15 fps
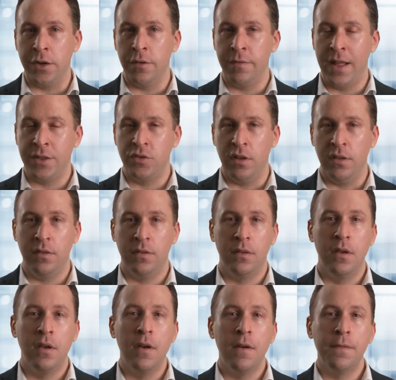interventions?
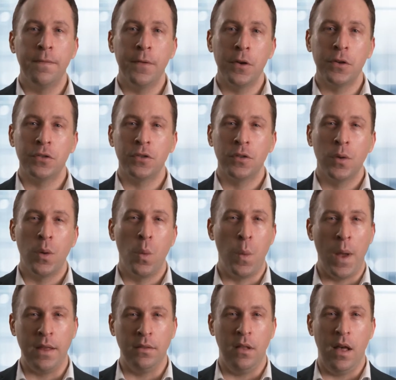First,
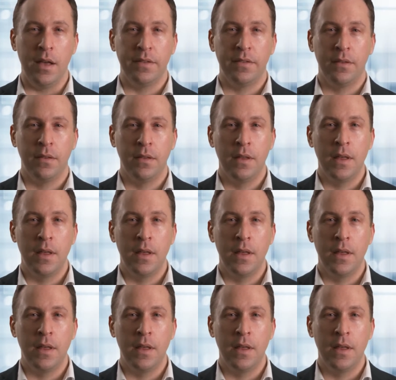weight loss.